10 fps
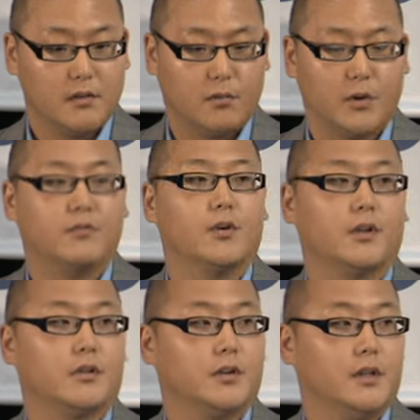
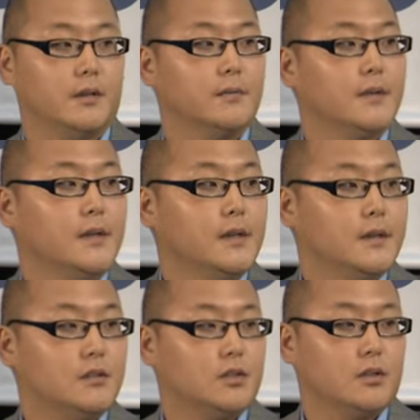44-degree
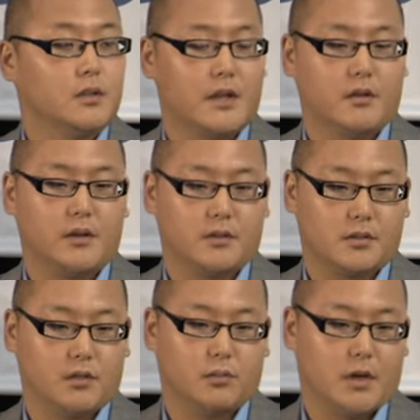entering
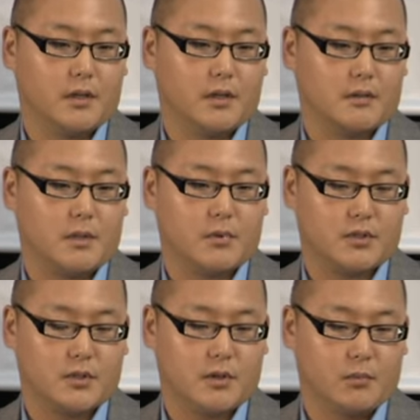chilled water
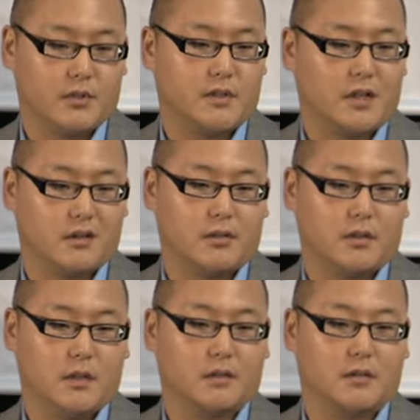temperature with a 10-degree
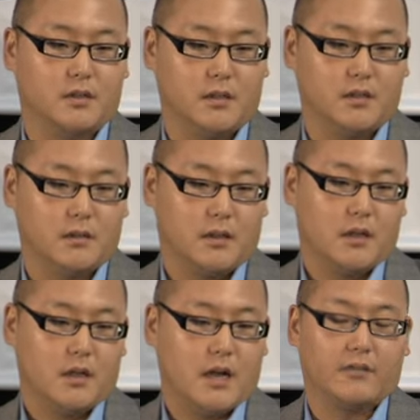delta T.
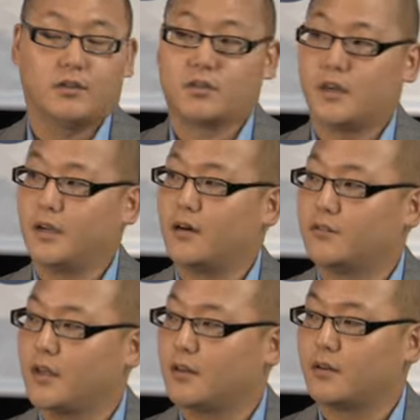After shutting off
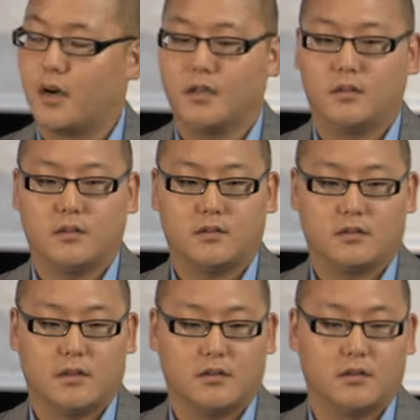10 CRA units,
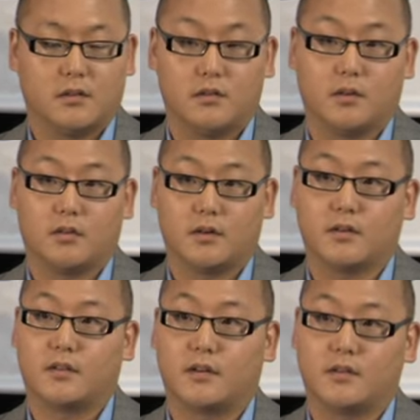that turned into a
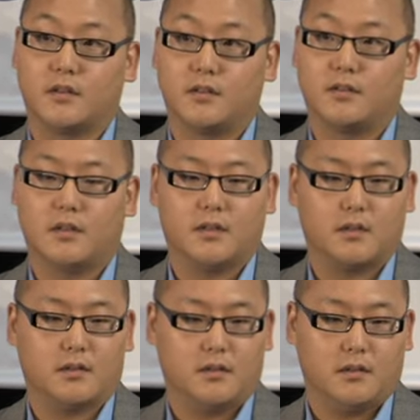13-degree
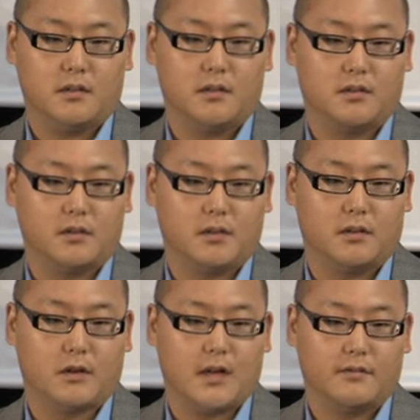delta T that you can see on the
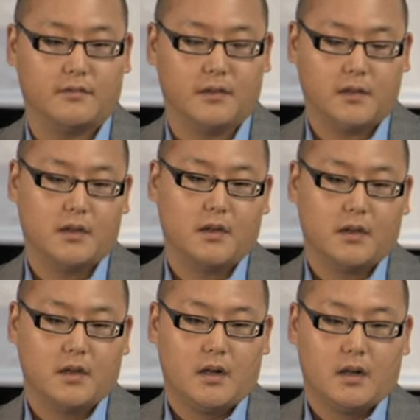graph.
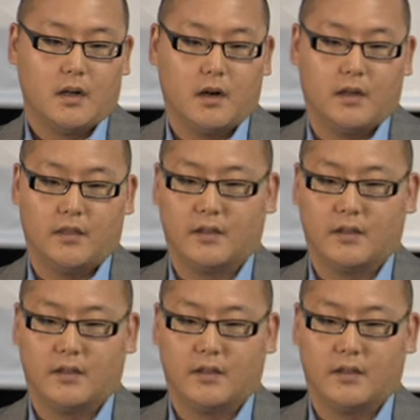Then the